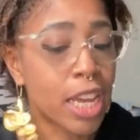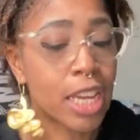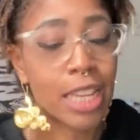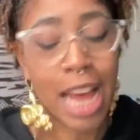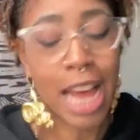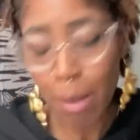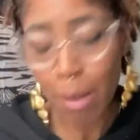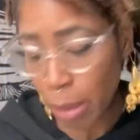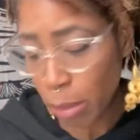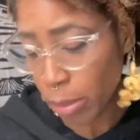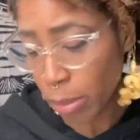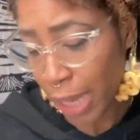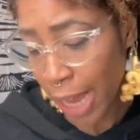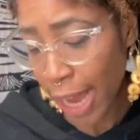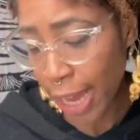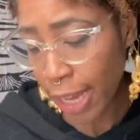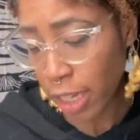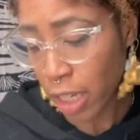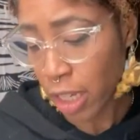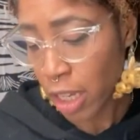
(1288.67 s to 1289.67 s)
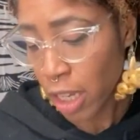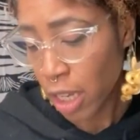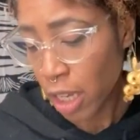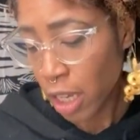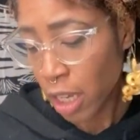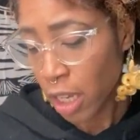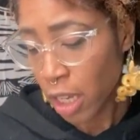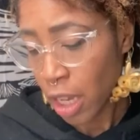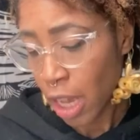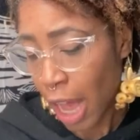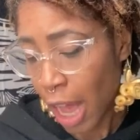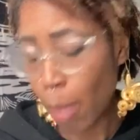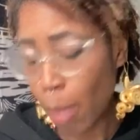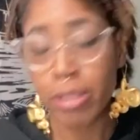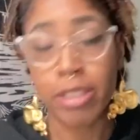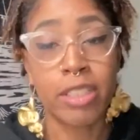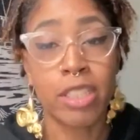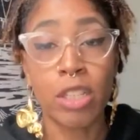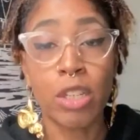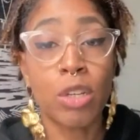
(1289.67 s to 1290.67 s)
A lot of people like, I'm
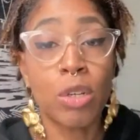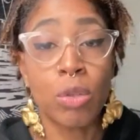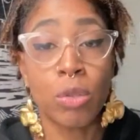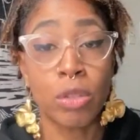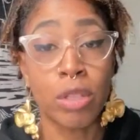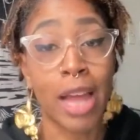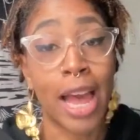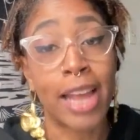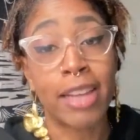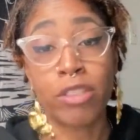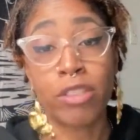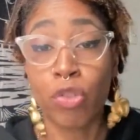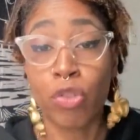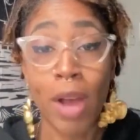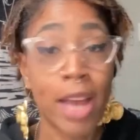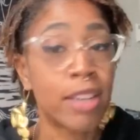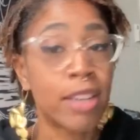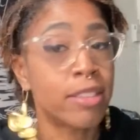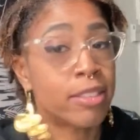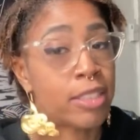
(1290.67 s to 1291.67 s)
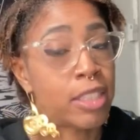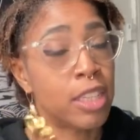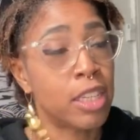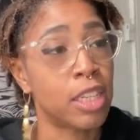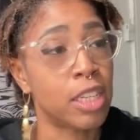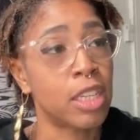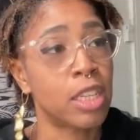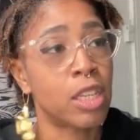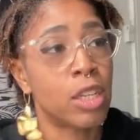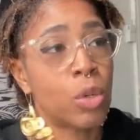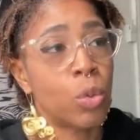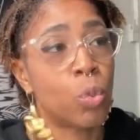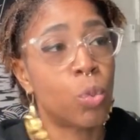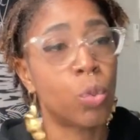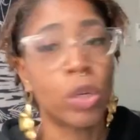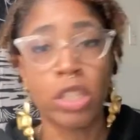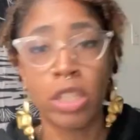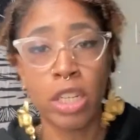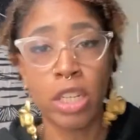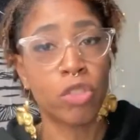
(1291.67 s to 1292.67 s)
still like trying to see
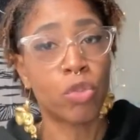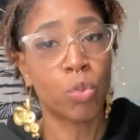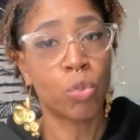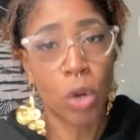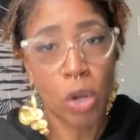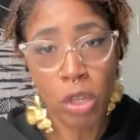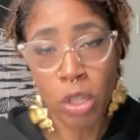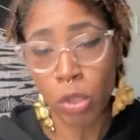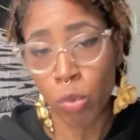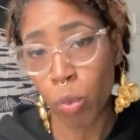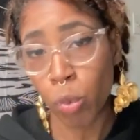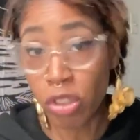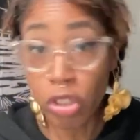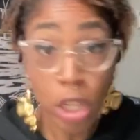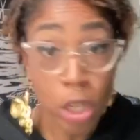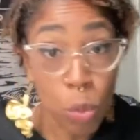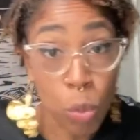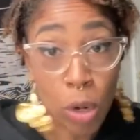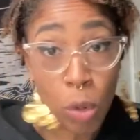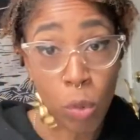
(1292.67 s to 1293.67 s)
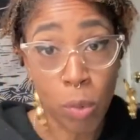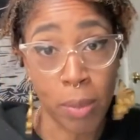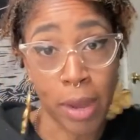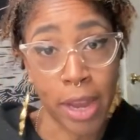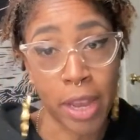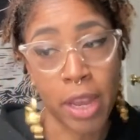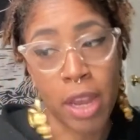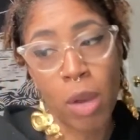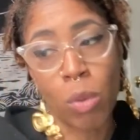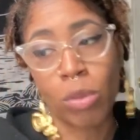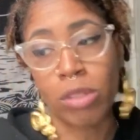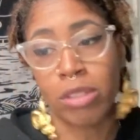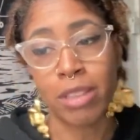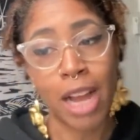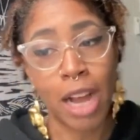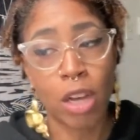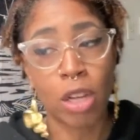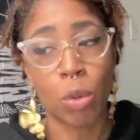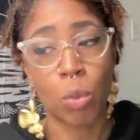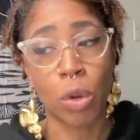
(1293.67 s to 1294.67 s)
what's gonna work with my hair, what's
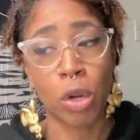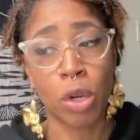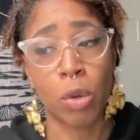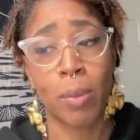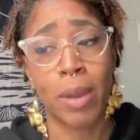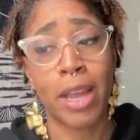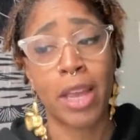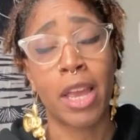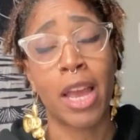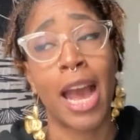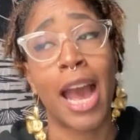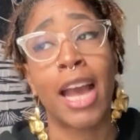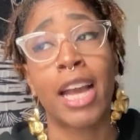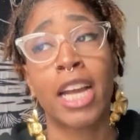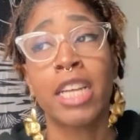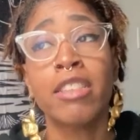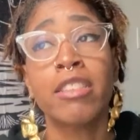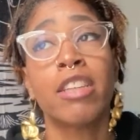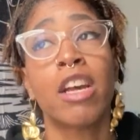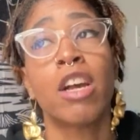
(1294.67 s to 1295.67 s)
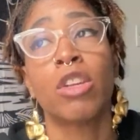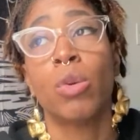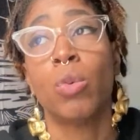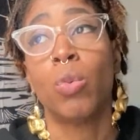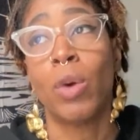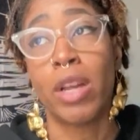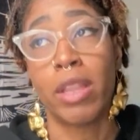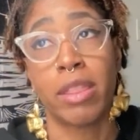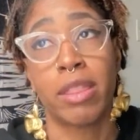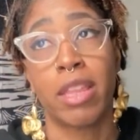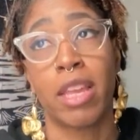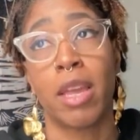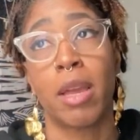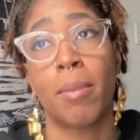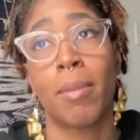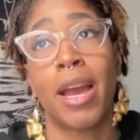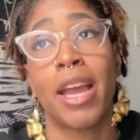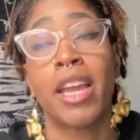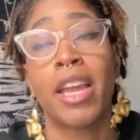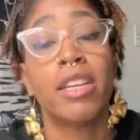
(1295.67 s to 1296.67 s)
not gonna work with my hair. I can tell you one
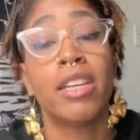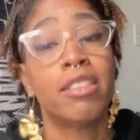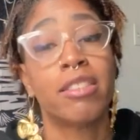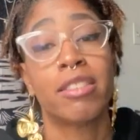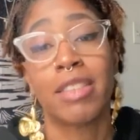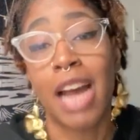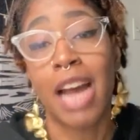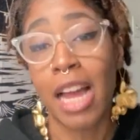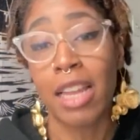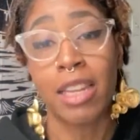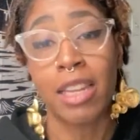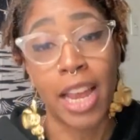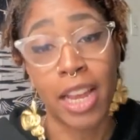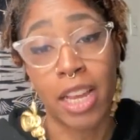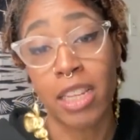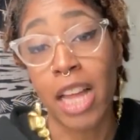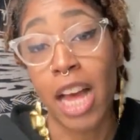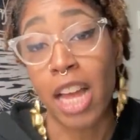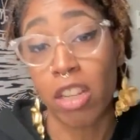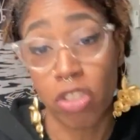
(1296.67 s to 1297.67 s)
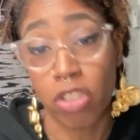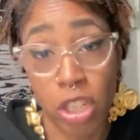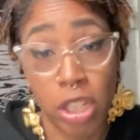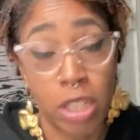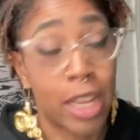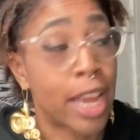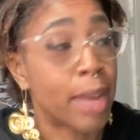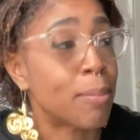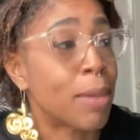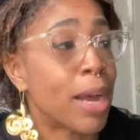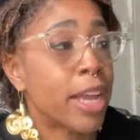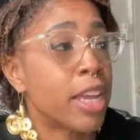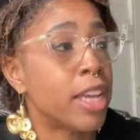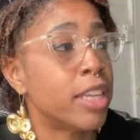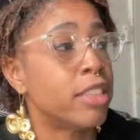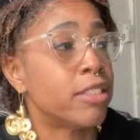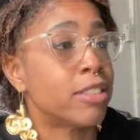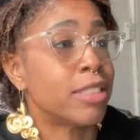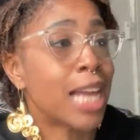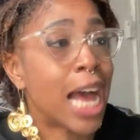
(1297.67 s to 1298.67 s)
thing: my hair does not like a lot of shit. Like my hair
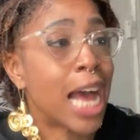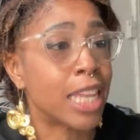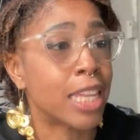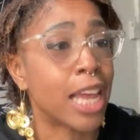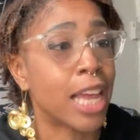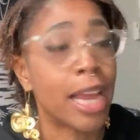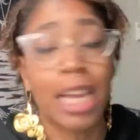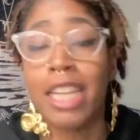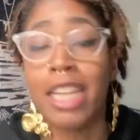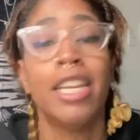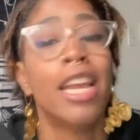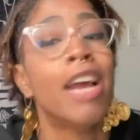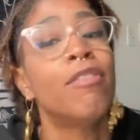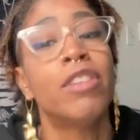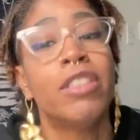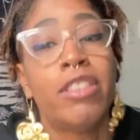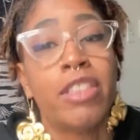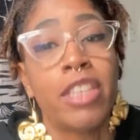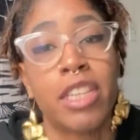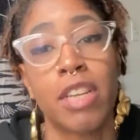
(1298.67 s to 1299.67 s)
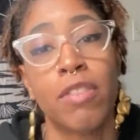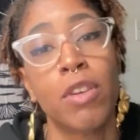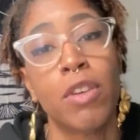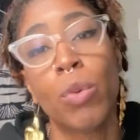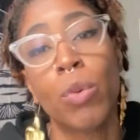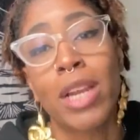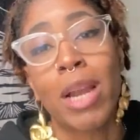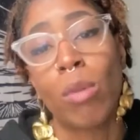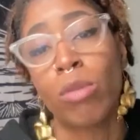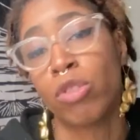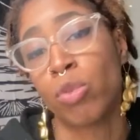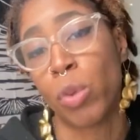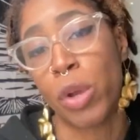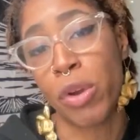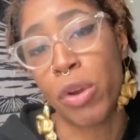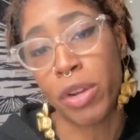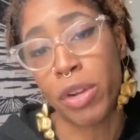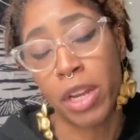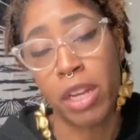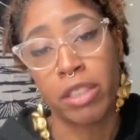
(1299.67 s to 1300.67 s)
does not like, it never did. Even when I was
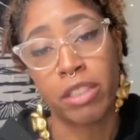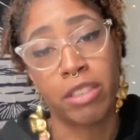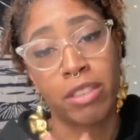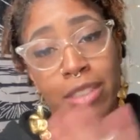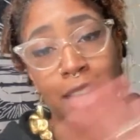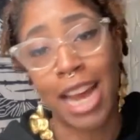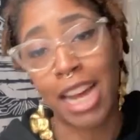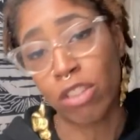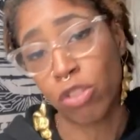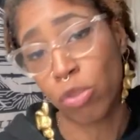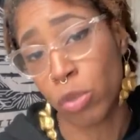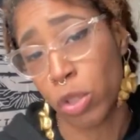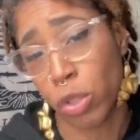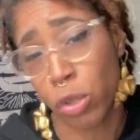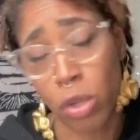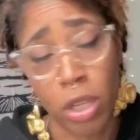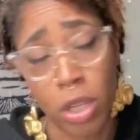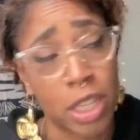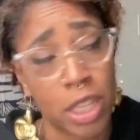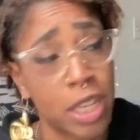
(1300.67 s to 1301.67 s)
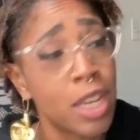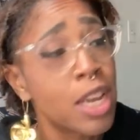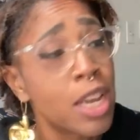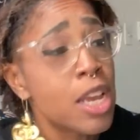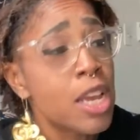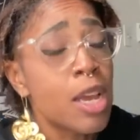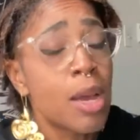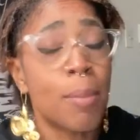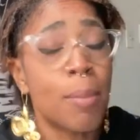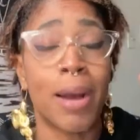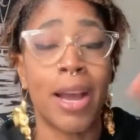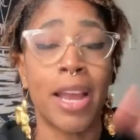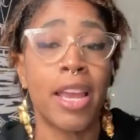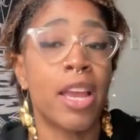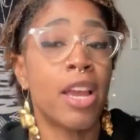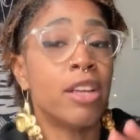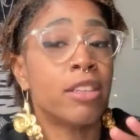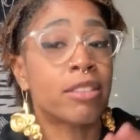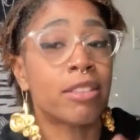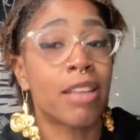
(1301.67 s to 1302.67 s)
wearing it just natural and curly, my
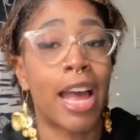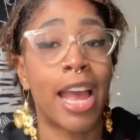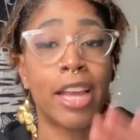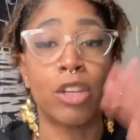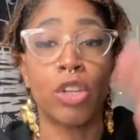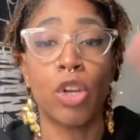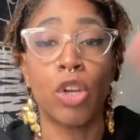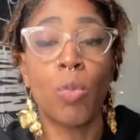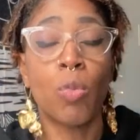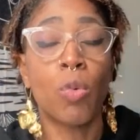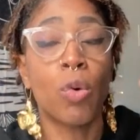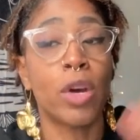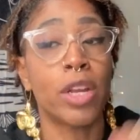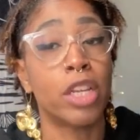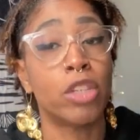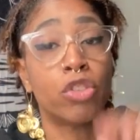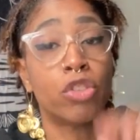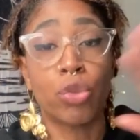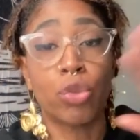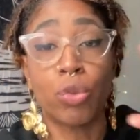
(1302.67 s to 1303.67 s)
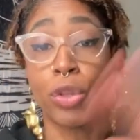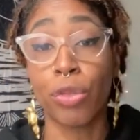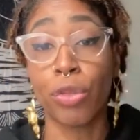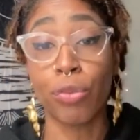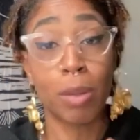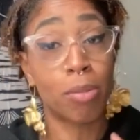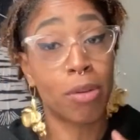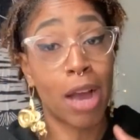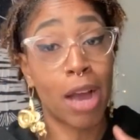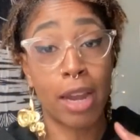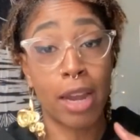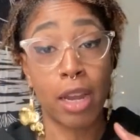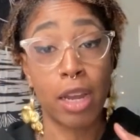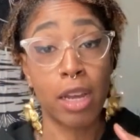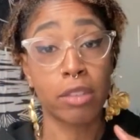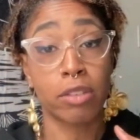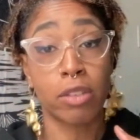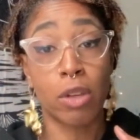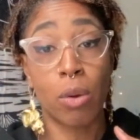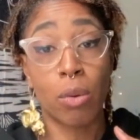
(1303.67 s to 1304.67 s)
hair is like no more than 2 or 3
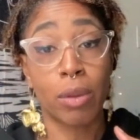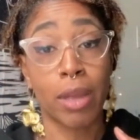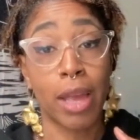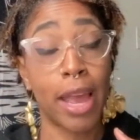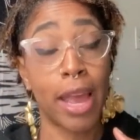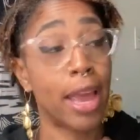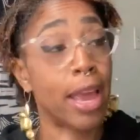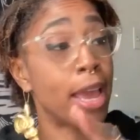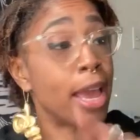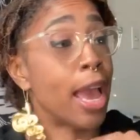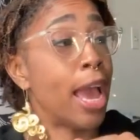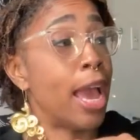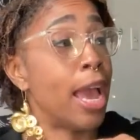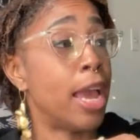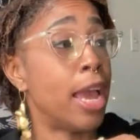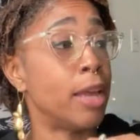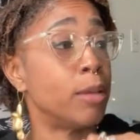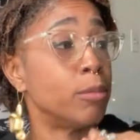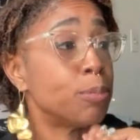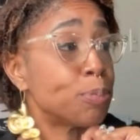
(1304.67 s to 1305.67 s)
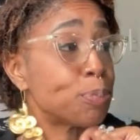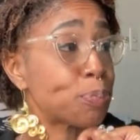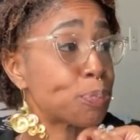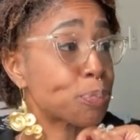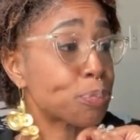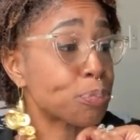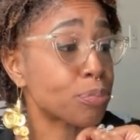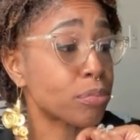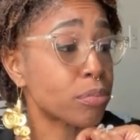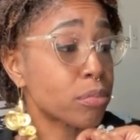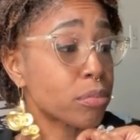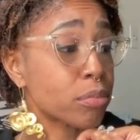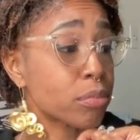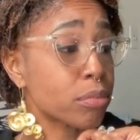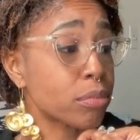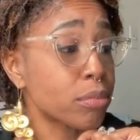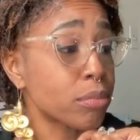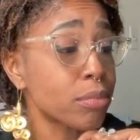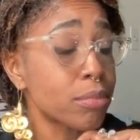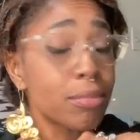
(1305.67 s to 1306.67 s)
products, okay, and
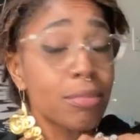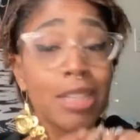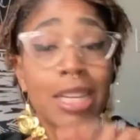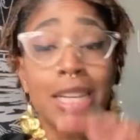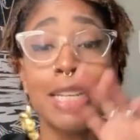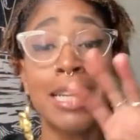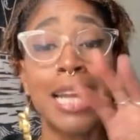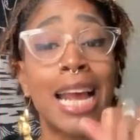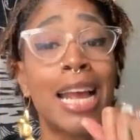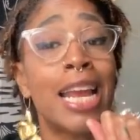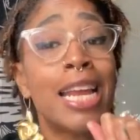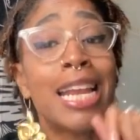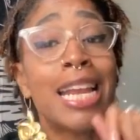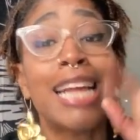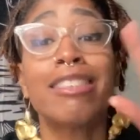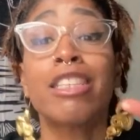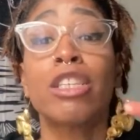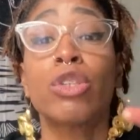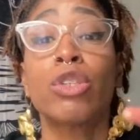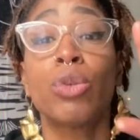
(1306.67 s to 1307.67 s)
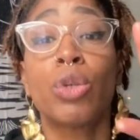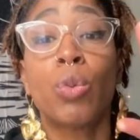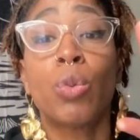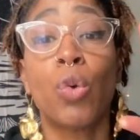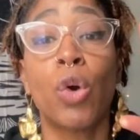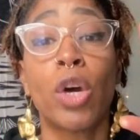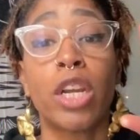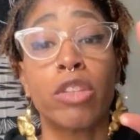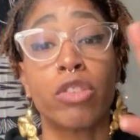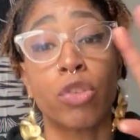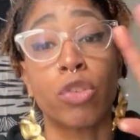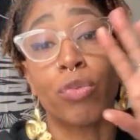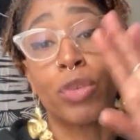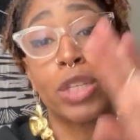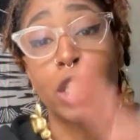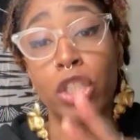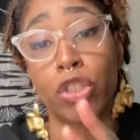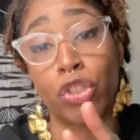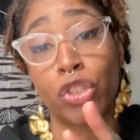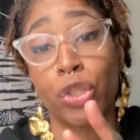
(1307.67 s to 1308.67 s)
that's including water, so
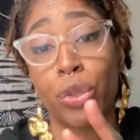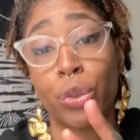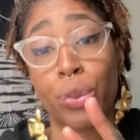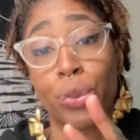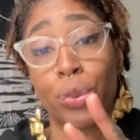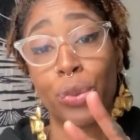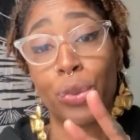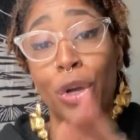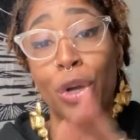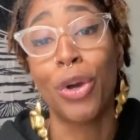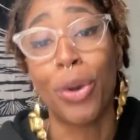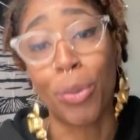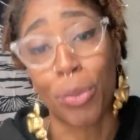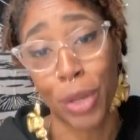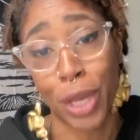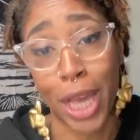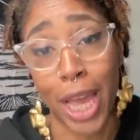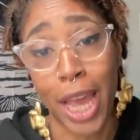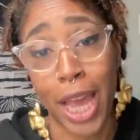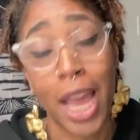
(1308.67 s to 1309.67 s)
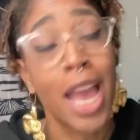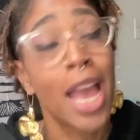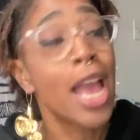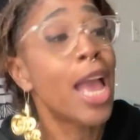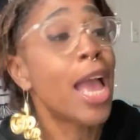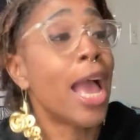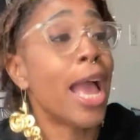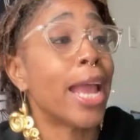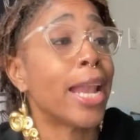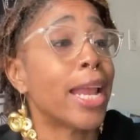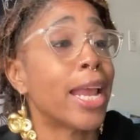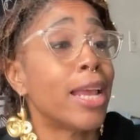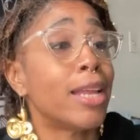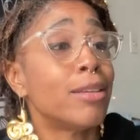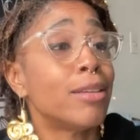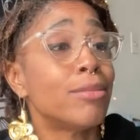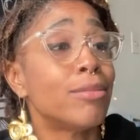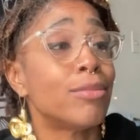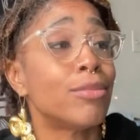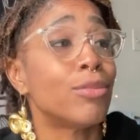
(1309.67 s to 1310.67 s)
really 2, okay, and
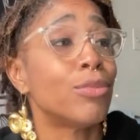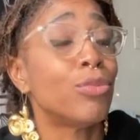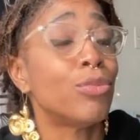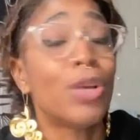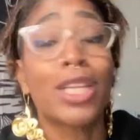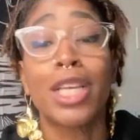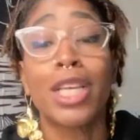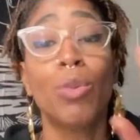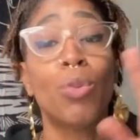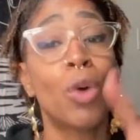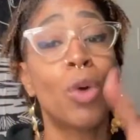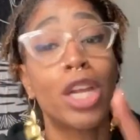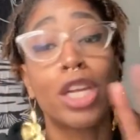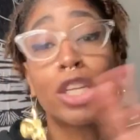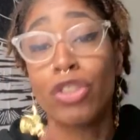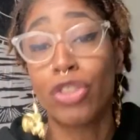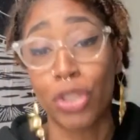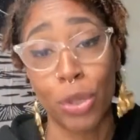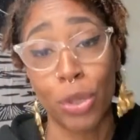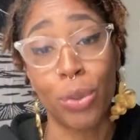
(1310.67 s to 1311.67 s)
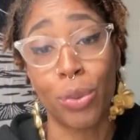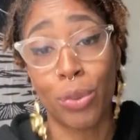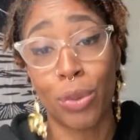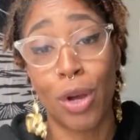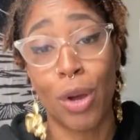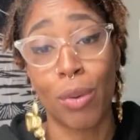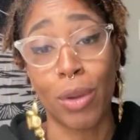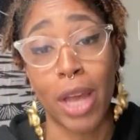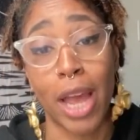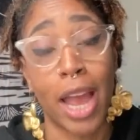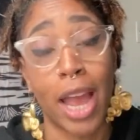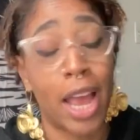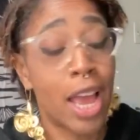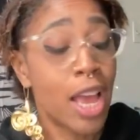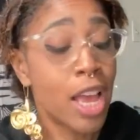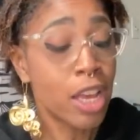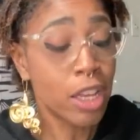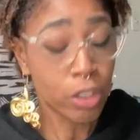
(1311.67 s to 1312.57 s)
then really 1 or 2, okay.